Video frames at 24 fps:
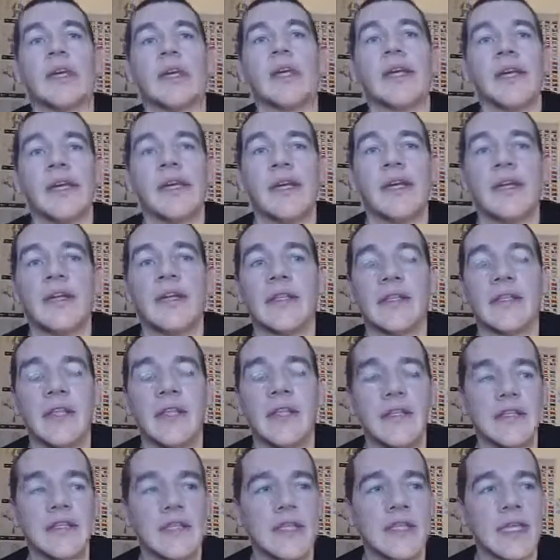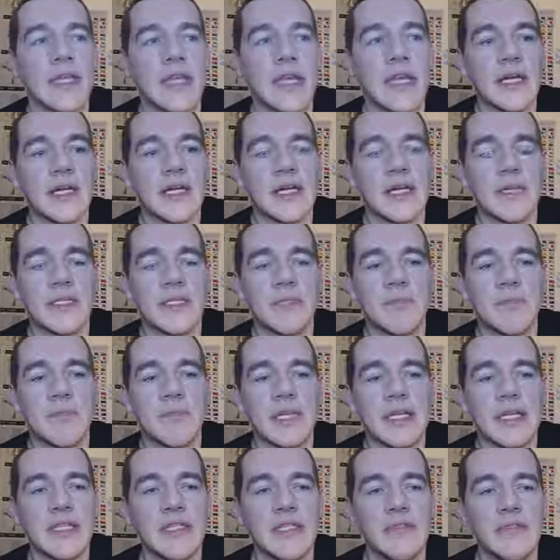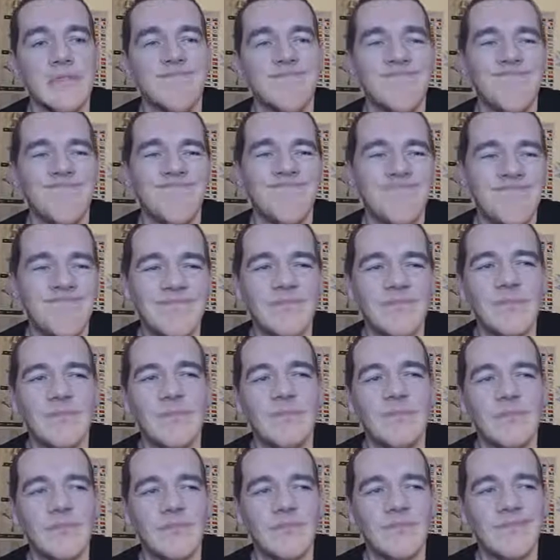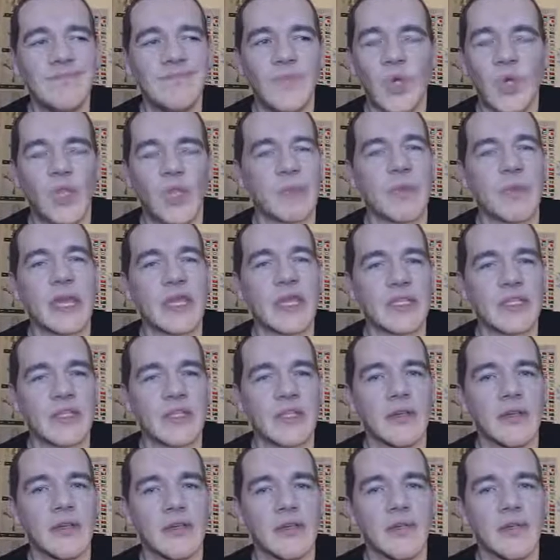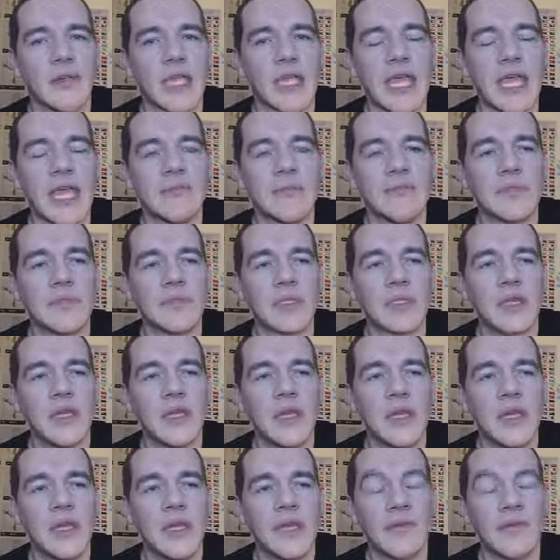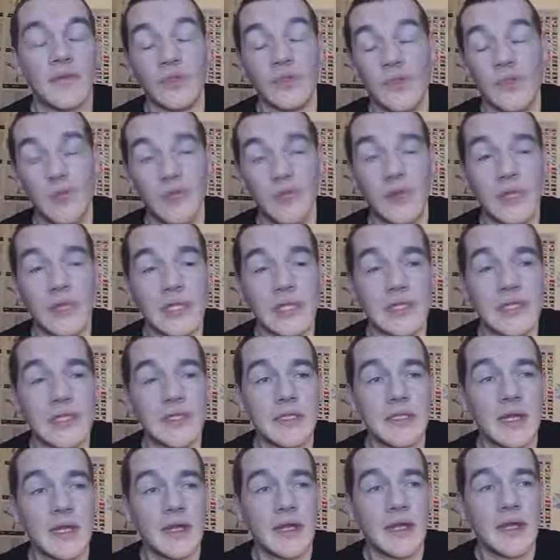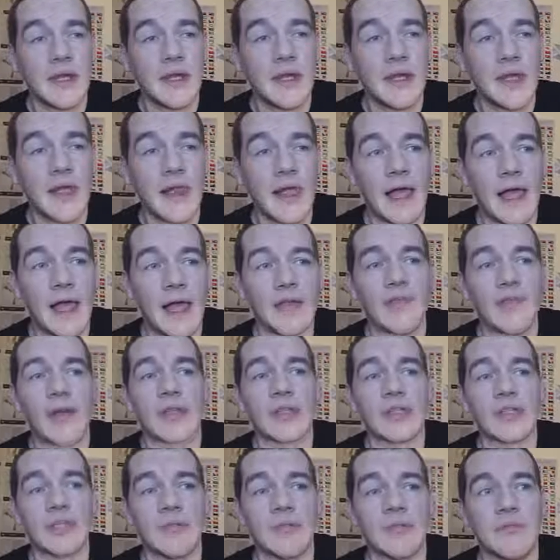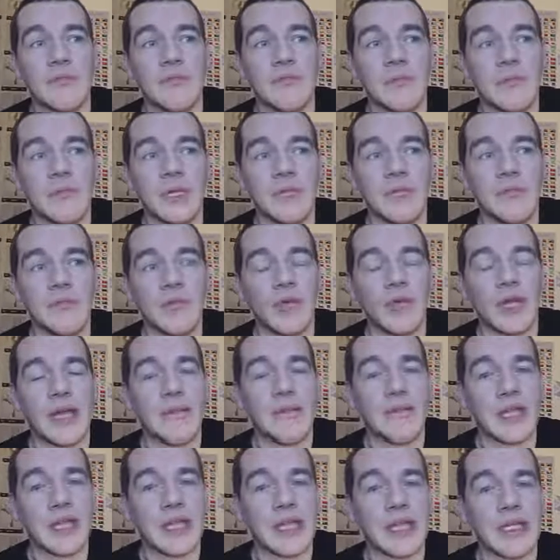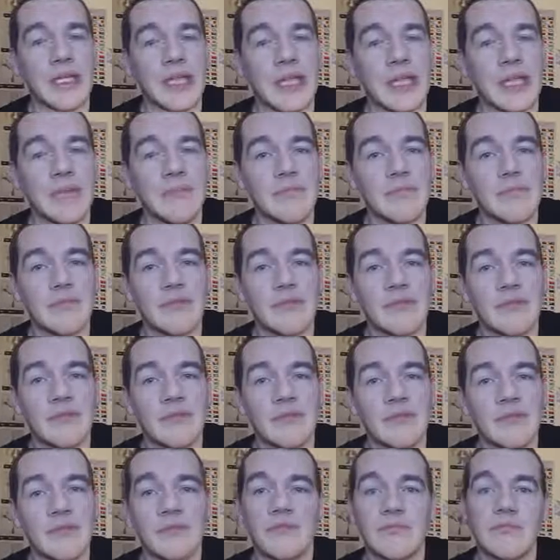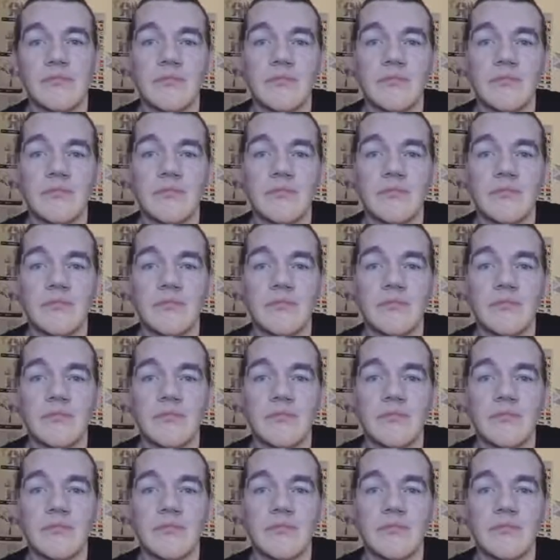But uh, this year has been hmm, not the best for games, for new releases. I've actually been playing more emulator games,